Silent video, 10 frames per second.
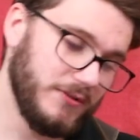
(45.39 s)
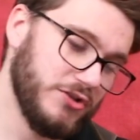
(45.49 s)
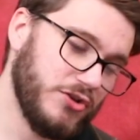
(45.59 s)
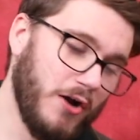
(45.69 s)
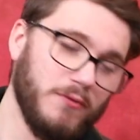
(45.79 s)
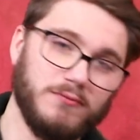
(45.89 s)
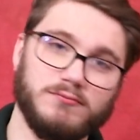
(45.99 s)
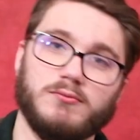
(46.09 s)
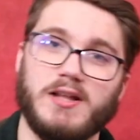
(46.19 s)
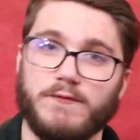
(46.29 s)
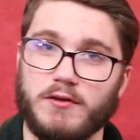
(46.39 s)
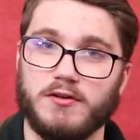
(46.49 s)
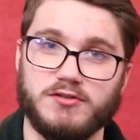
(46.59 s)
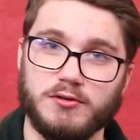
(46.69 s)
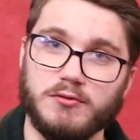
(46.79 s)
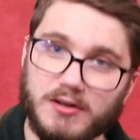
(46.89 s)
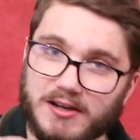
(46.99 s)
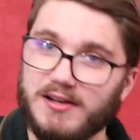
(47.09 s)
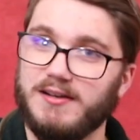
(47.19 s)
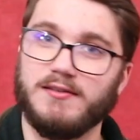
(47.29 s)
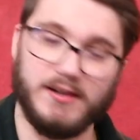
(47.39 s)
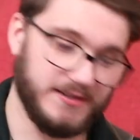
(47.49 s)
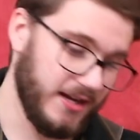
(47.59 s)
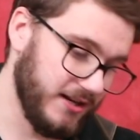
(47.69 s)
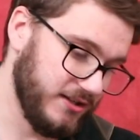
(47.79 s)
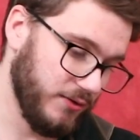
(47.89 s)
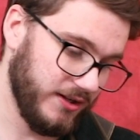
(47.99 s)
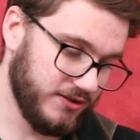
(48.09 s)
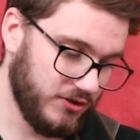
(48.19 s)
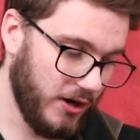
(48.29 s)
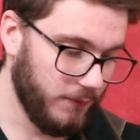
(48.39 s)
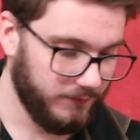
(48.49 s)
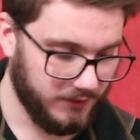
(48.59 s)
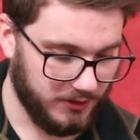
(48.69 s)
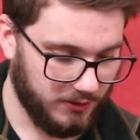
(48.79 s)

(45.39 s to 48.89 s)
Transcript: So without further ado, let's get into it. So